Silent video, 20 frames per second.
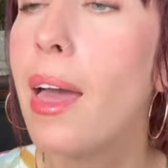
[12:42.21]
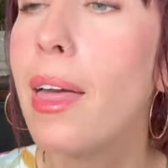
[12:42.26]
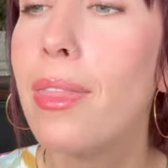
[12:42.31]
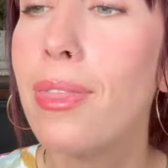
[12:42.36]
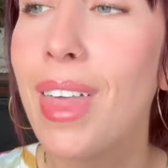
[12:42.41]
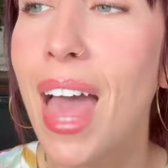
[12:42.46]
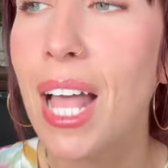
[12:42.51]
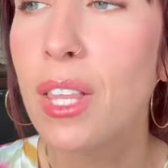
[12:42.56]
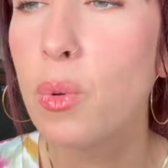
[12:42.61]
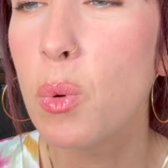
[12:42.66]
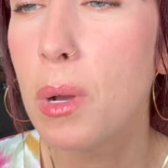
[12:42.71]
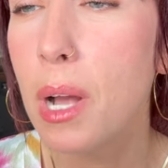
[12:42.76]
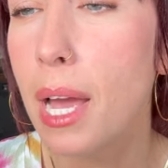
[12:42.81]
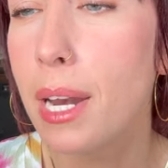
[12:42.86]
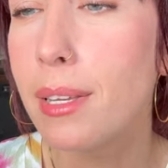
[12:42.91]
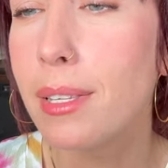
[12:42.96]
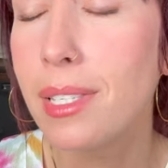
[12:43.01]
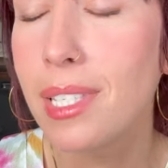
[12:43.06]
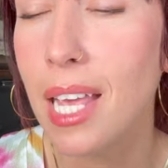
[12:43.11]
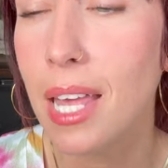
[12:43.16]
That's what kind
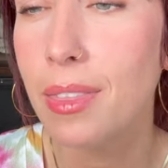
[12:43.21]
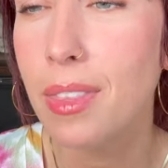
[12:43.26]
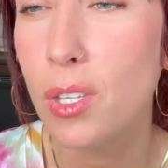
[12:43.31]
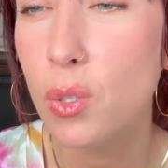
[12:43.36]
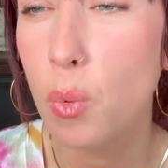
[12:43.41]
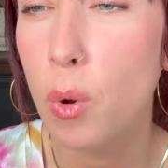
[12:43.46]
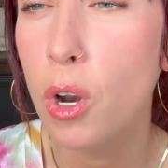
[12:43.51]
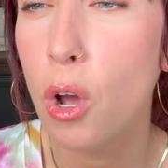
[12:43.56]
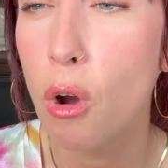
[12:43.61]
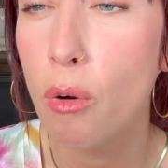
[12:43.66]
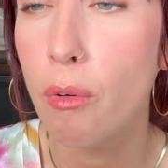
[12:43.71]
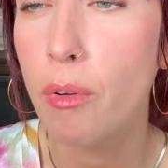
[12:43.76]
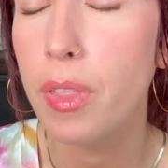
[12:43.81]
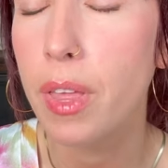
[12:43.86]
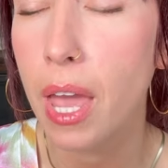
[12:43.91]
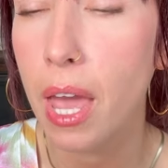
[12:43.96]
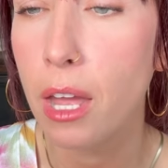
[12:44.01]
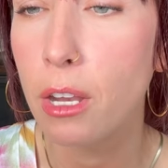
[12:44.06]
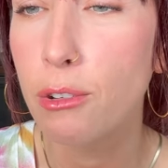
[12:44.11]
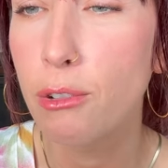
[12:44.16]
of set this one over
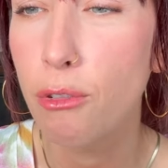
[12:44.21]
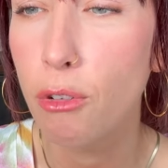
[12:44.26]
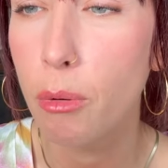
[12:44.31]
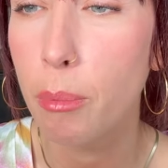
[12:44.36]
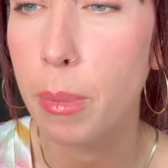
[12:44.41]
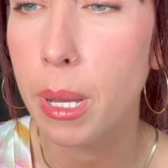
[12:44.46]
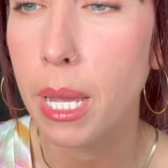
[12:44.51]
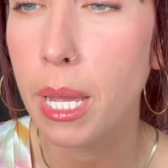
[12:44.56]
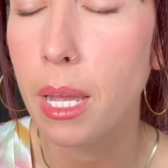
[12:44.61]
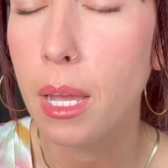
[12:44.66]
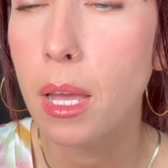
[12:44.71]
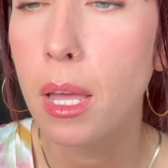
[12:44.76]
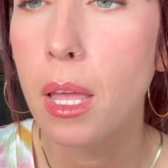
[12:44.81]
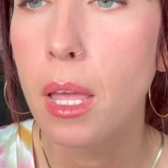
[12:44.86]
the edge for me,